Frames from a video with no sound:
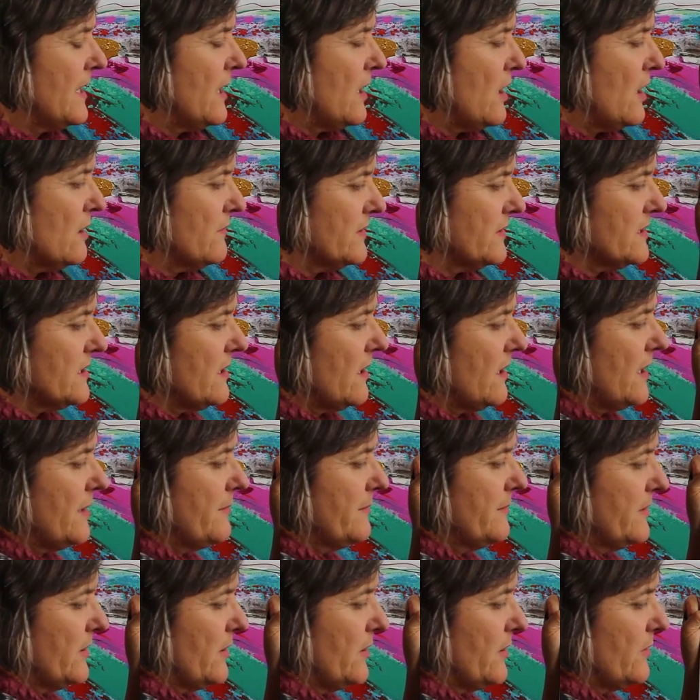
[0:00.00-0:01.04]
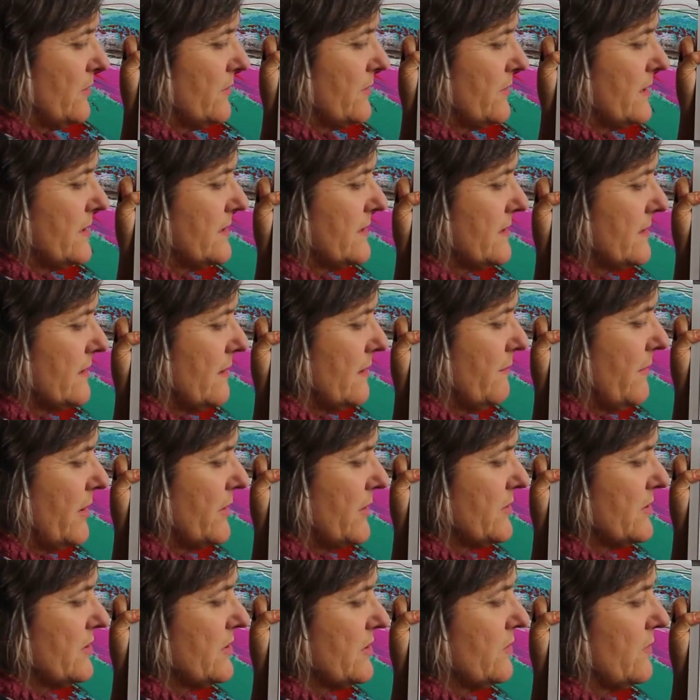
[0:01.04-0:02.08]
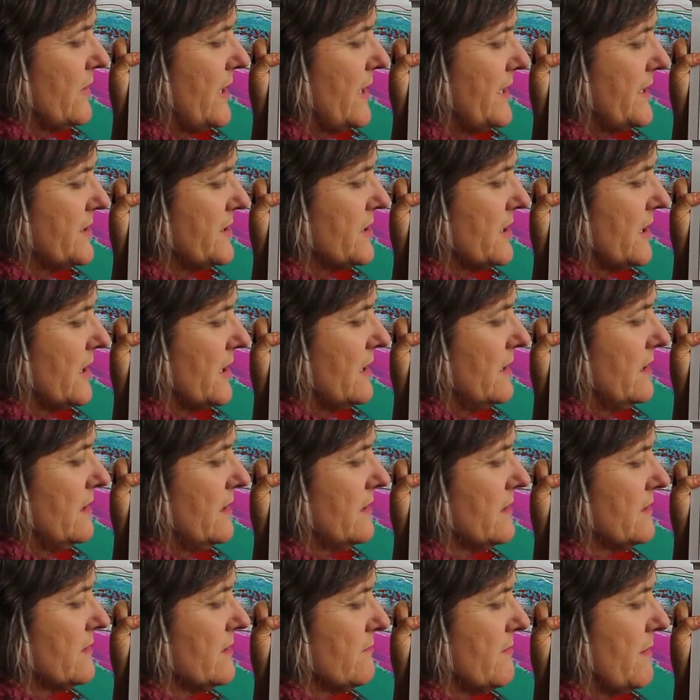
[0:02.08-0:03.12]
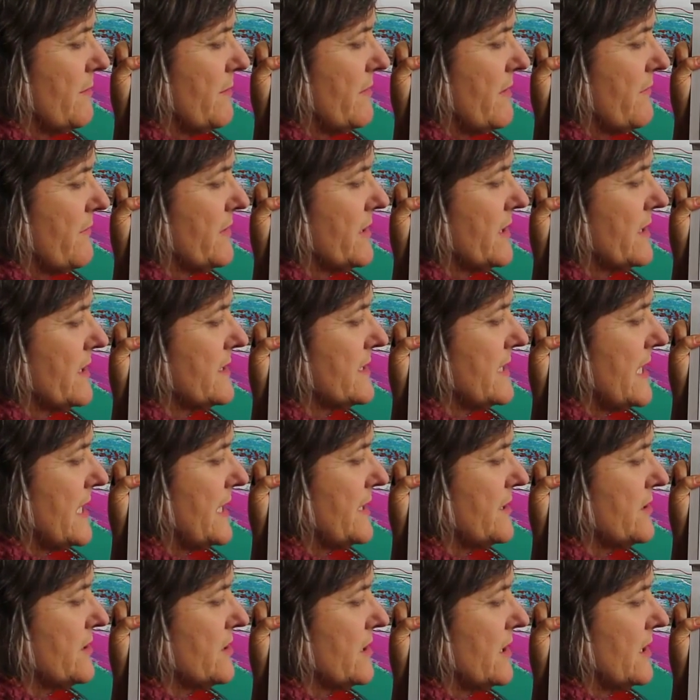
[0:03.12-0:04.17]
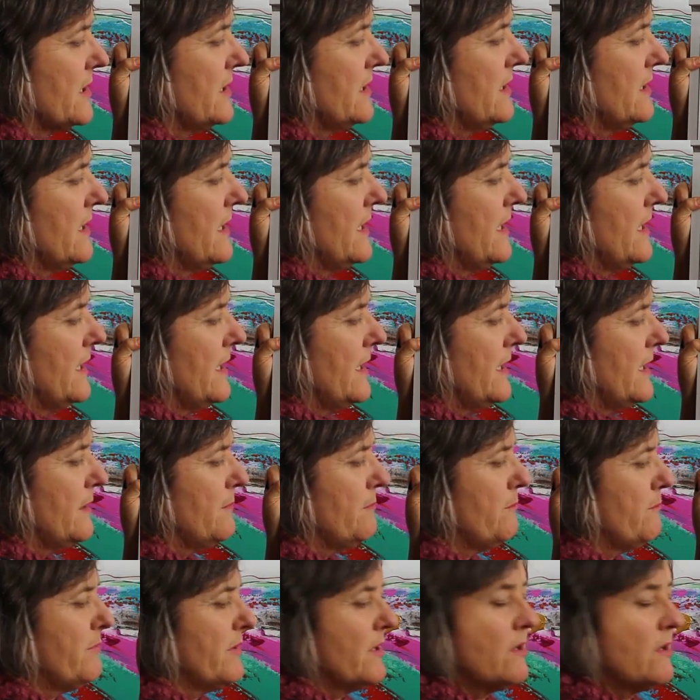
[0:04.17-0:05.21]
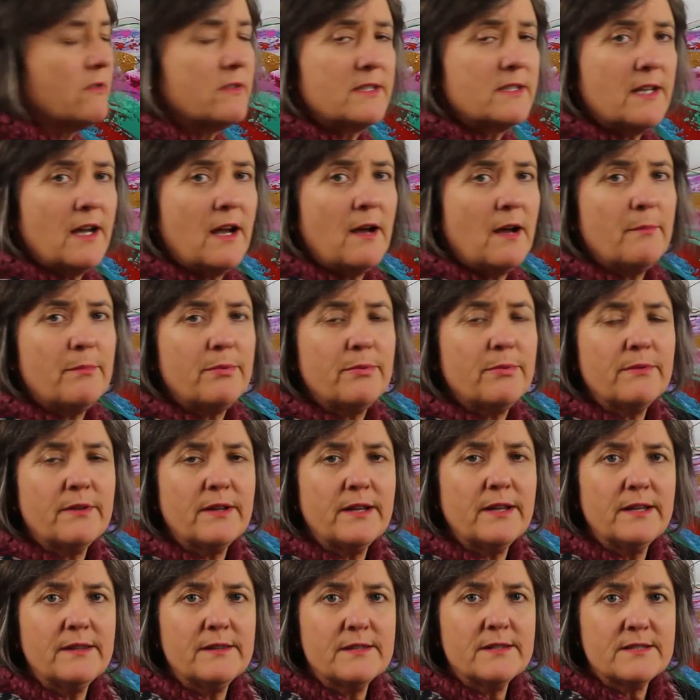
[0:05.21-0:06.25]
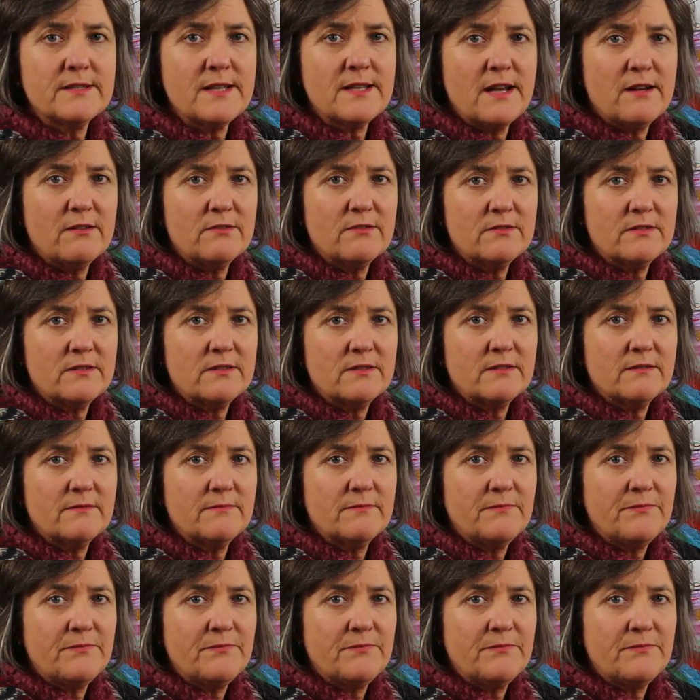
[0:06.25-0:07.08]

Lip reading: Over time though, this emotional energy, so remember everything is energy, it builds up in the cells.